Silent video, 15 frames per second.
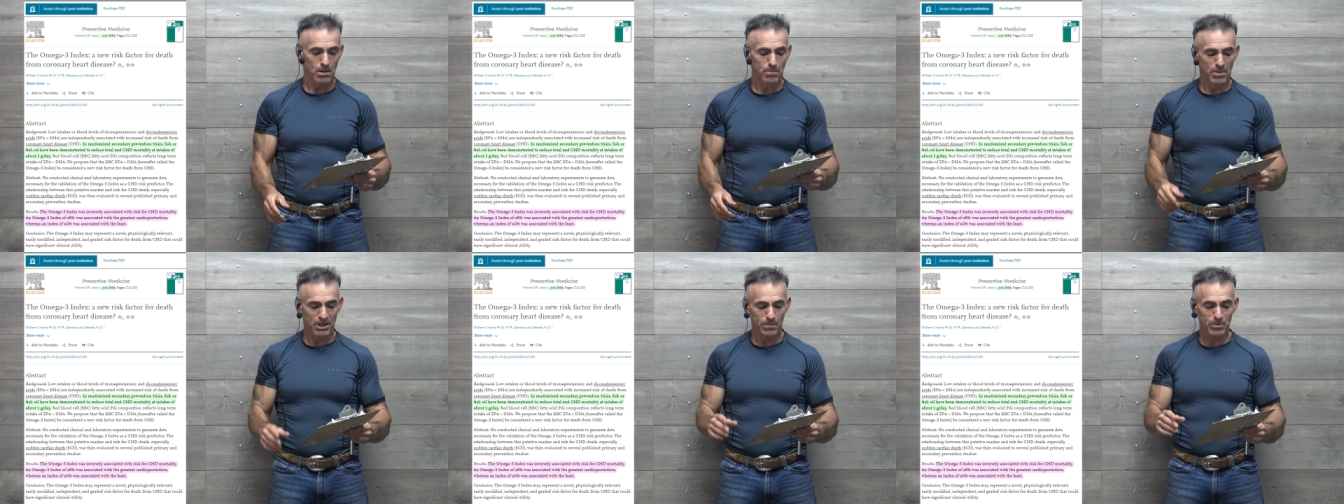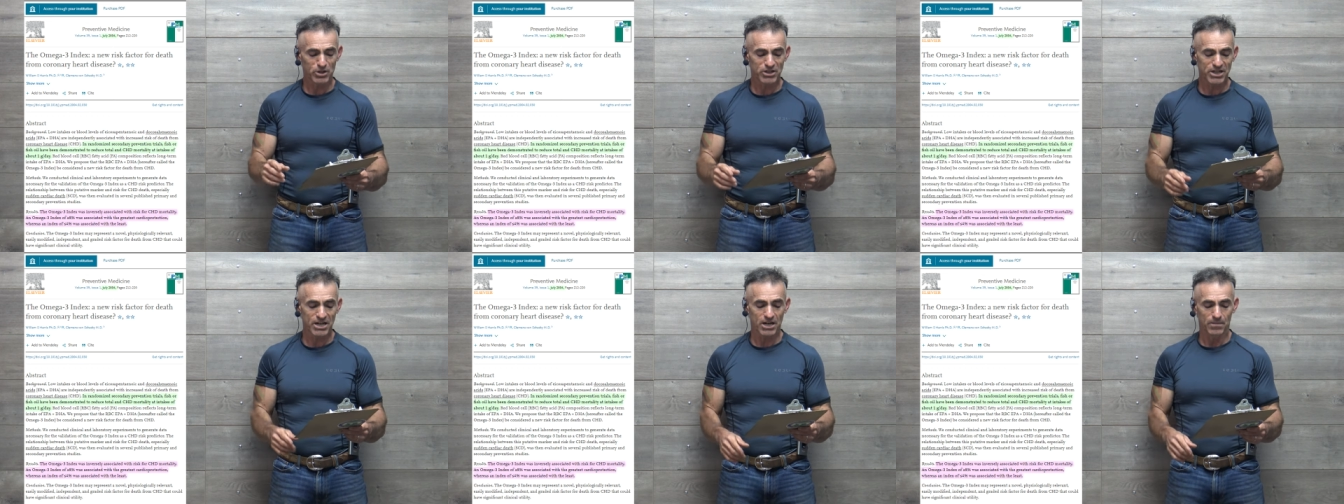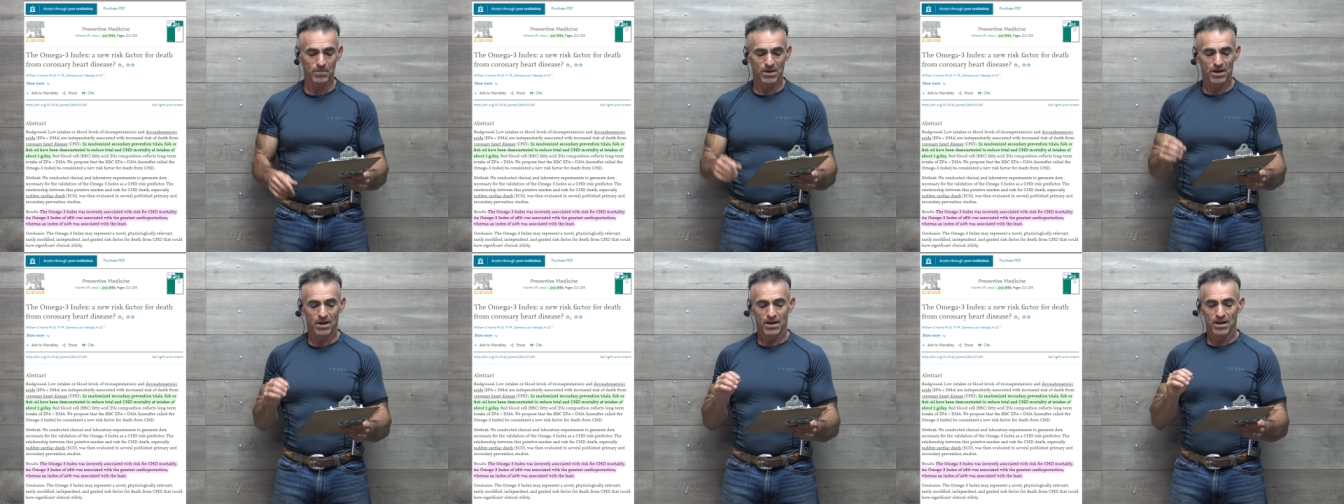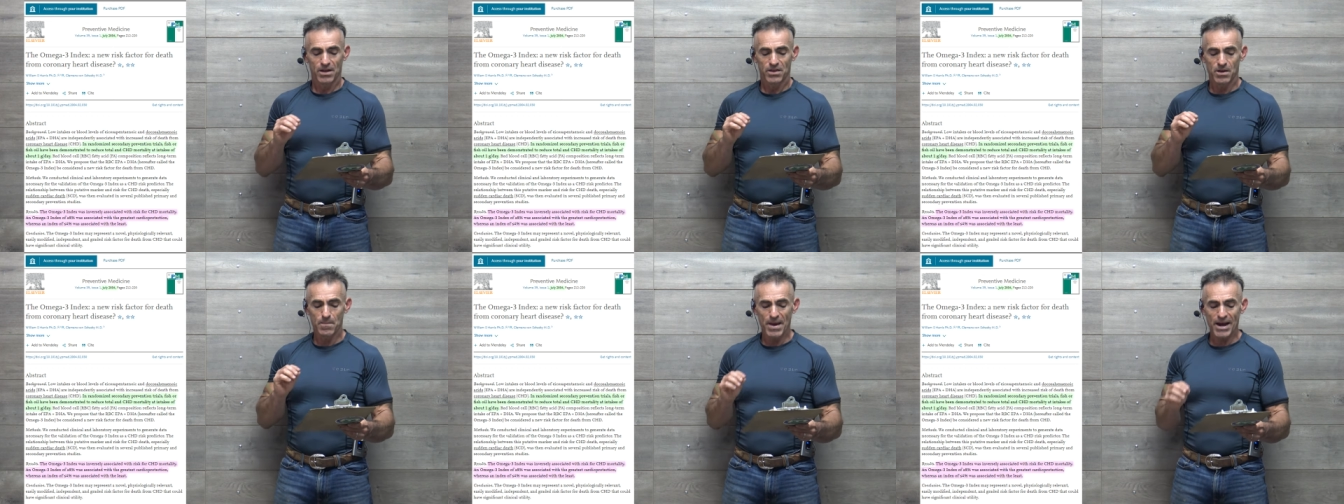But to proceed,
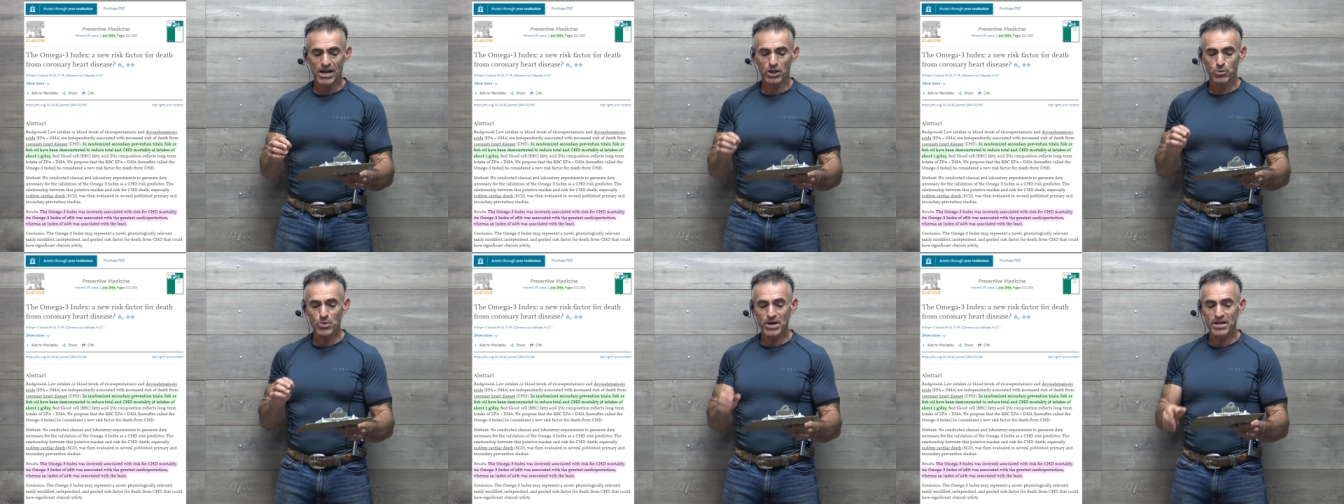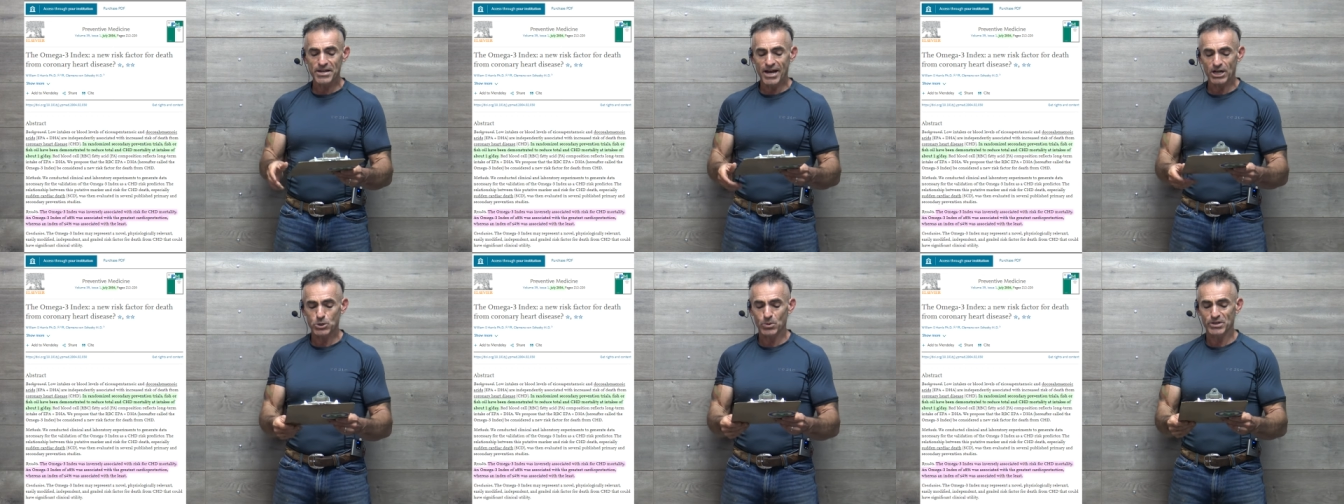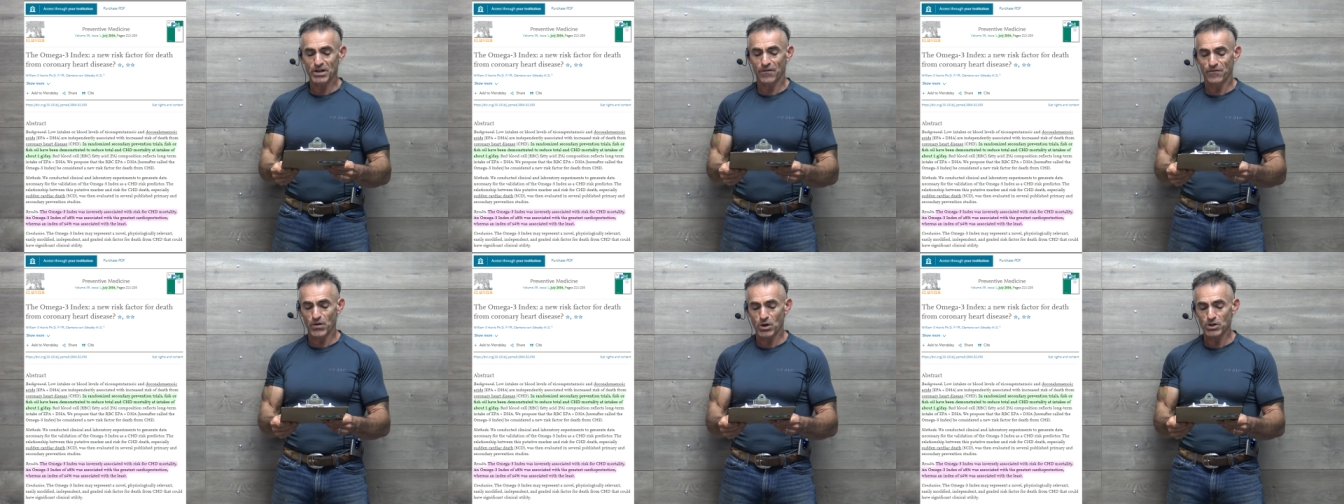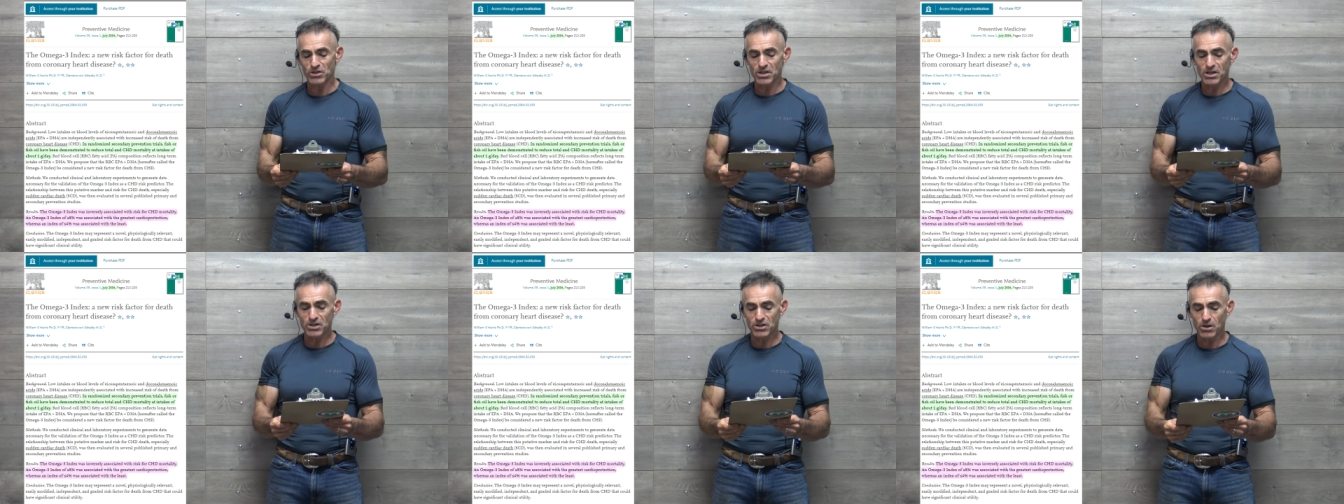the omega 3 index was
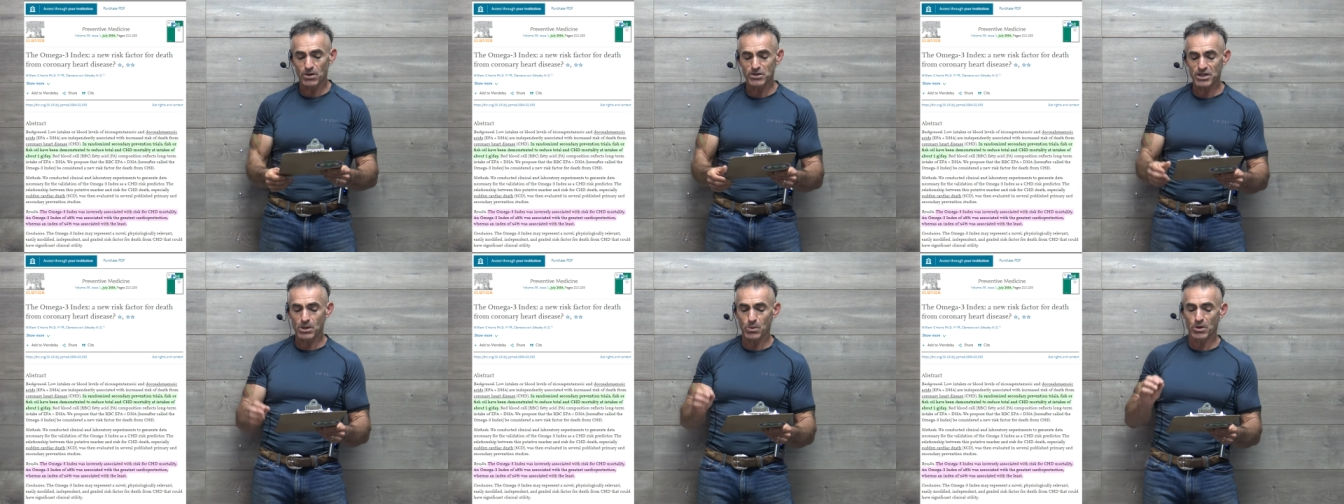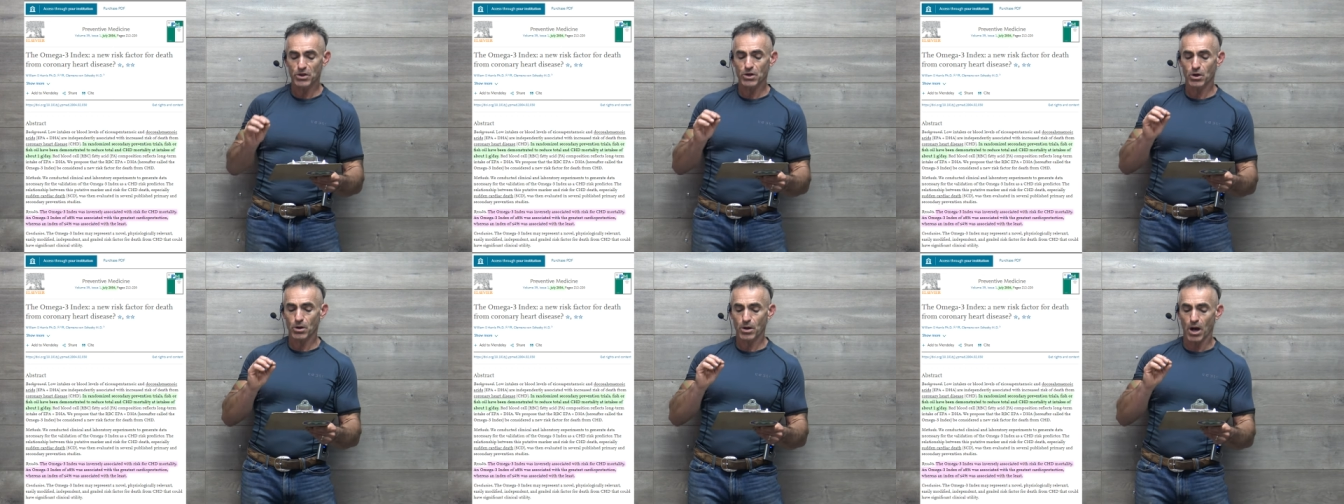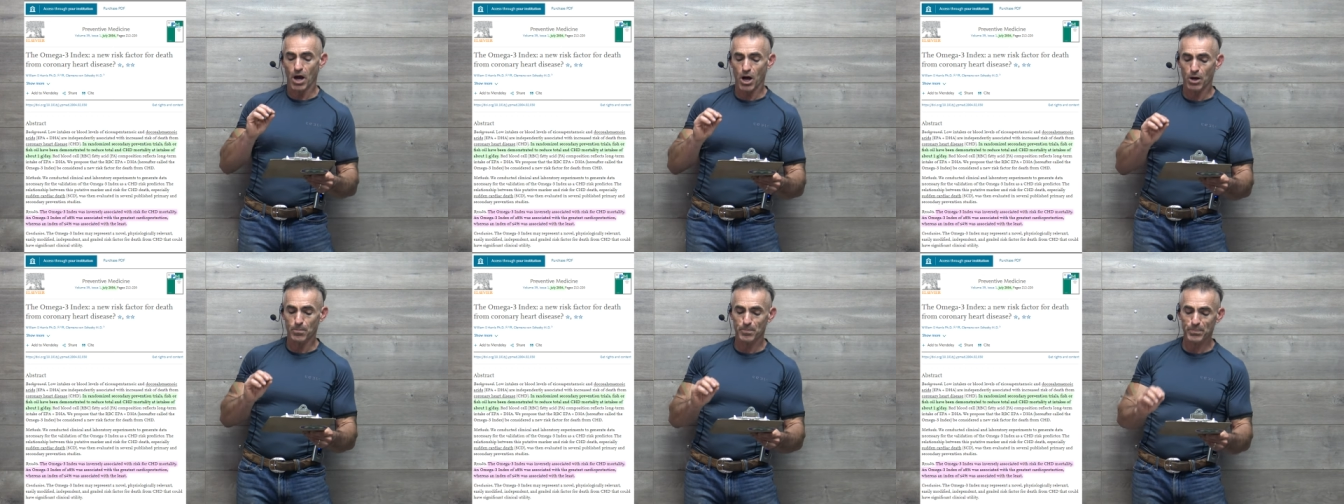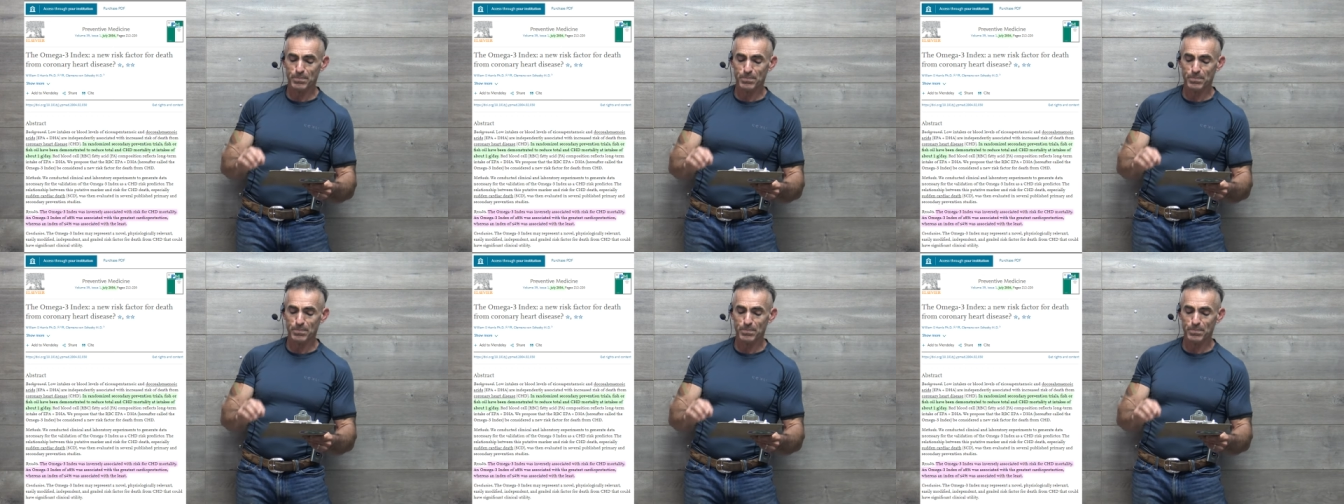inversely associated with uh,